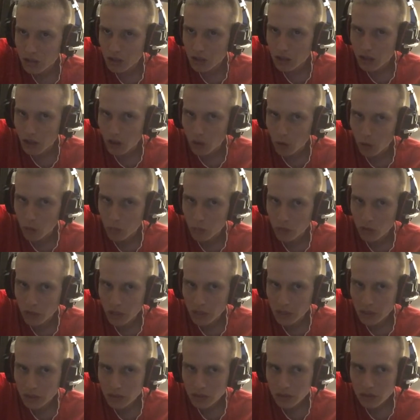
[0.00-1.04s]
home
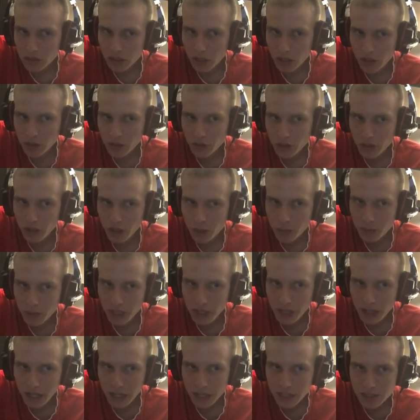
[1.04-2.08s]
runs, 100
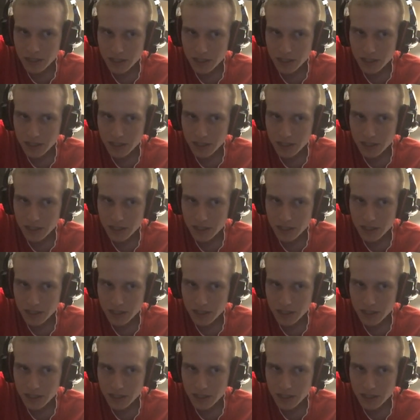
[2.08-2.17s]
RBIs,